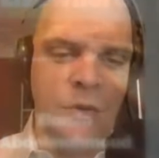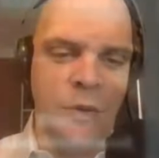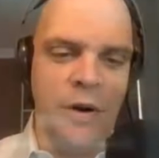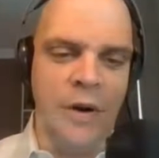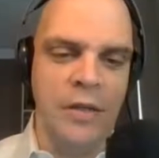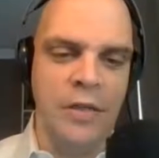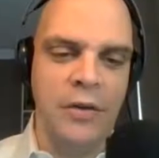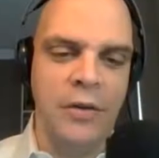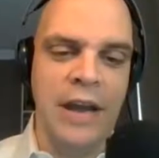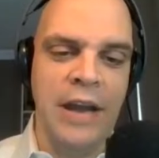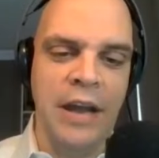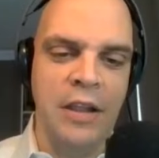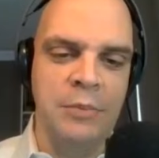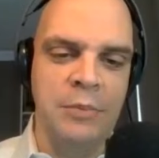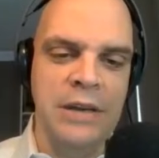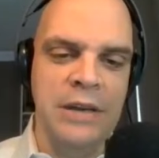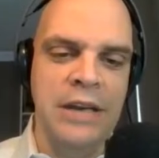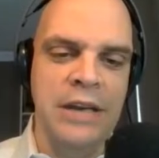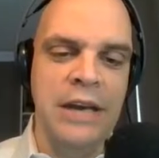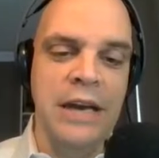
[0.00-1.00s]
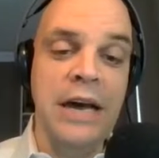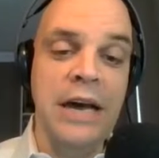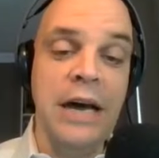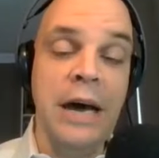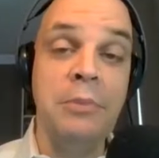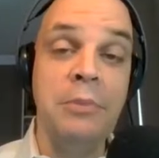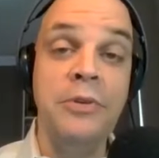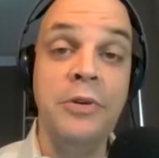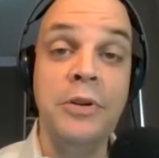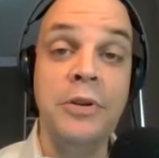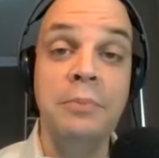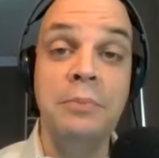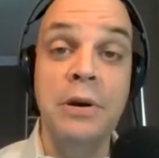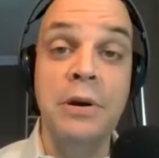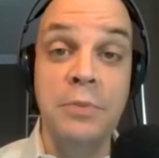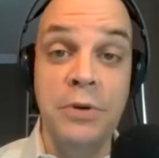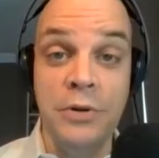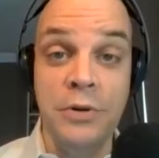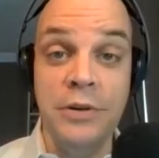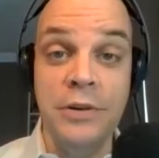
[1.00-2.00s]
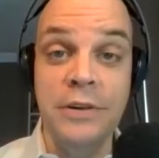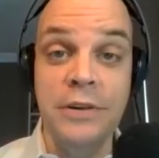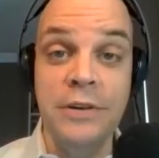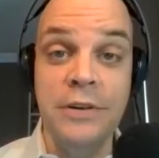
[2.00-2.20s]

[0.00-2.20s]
to author Elamin Abdelmahmoud.